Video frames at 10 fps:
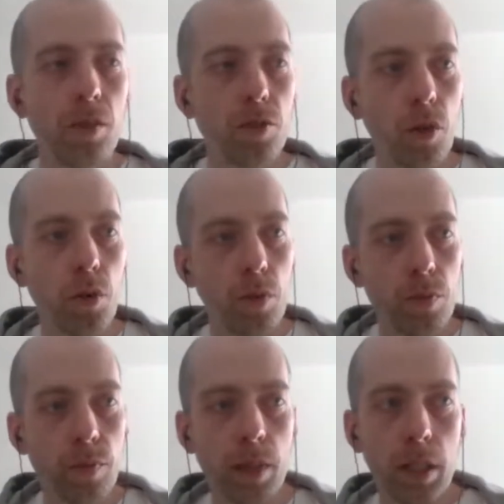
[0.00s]

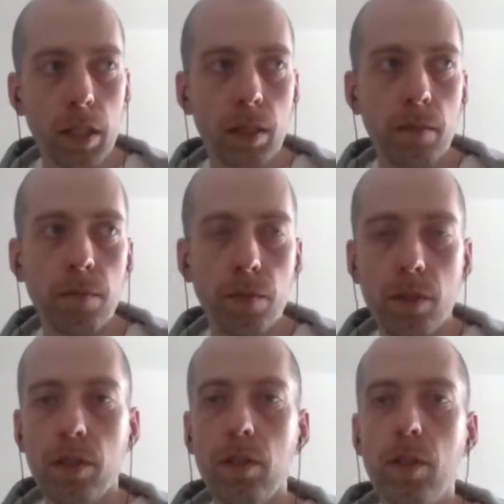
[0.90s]
So,
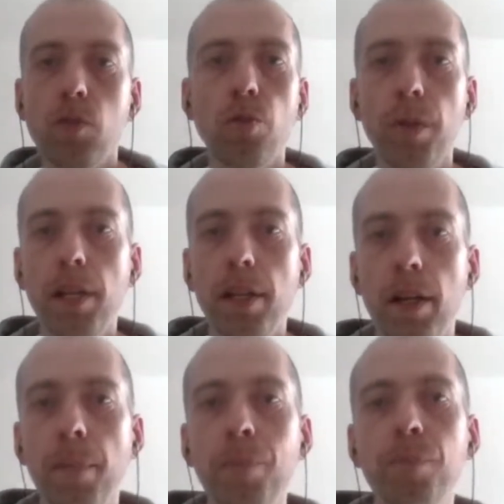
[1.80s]
for instance, in
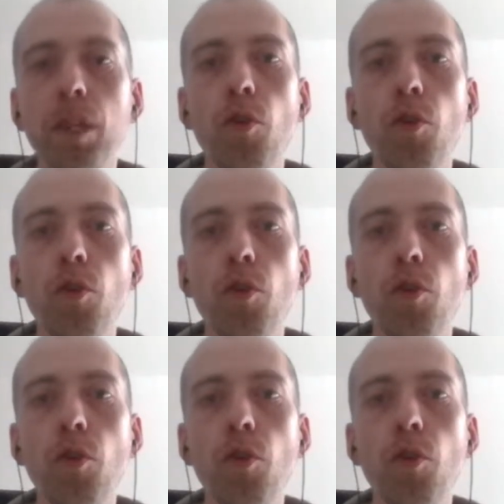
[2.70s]
Romania,